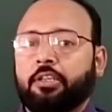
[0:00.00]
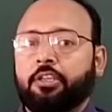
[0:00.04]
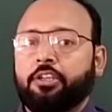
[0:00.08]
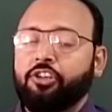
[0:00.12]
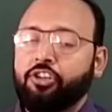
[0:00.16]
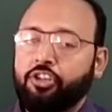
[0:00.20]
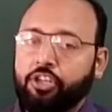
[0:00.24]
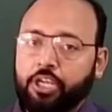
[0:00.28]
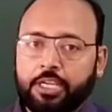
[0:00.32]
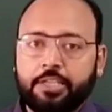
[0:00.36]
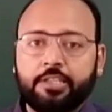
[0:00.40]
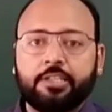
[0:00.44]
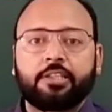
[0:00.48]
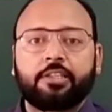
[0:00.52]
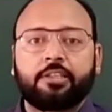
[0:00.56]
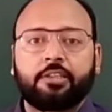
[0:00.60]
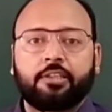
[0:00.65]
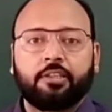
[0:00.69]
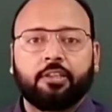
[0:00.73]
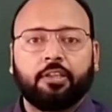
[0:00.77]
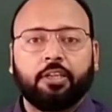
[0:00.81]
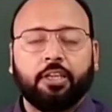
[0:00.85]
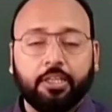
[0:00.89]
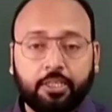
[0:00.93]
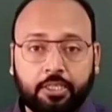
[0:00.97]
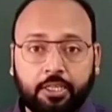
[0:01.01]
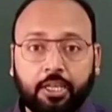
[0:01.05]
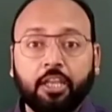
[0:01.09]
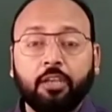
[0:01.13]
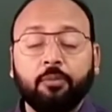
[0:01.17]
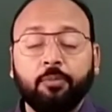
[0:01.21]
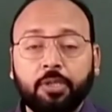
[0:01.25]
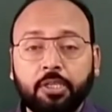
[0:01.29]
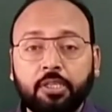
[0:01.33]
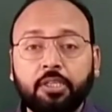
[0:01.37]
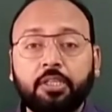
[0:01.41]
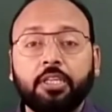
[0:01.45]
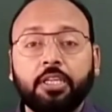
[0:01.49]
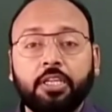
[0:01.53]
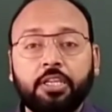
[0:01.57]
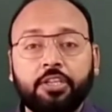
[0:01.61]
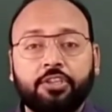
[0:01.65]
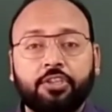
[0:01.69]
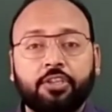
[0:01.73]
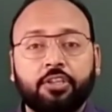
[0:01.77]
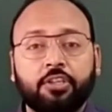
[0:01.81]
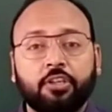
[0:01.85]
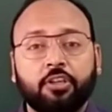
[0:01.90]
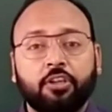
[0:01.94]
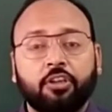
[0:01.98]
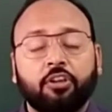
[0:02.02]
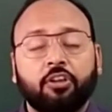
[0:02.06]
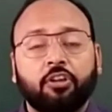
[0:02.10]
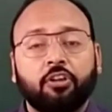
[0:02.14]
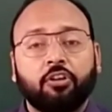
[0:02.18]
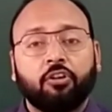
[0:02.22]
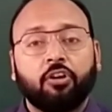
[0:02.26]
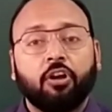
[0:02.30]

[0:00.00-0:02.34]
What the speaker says: yes, it can be increased.